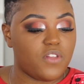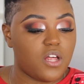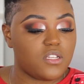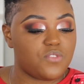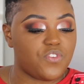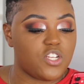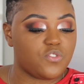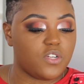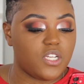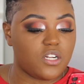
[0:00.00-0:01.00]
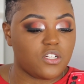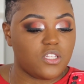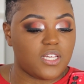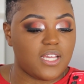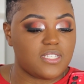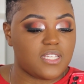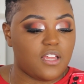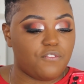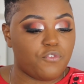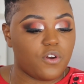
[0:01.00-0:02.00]
flawless finish for younger looking
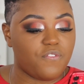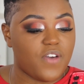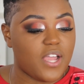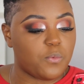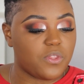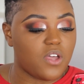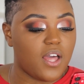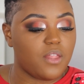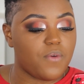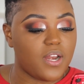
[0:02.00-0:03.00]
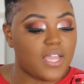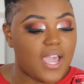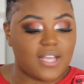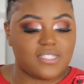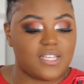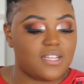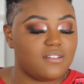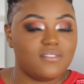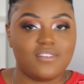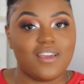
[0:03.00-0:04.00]
skin fortified with hyaluronic acid.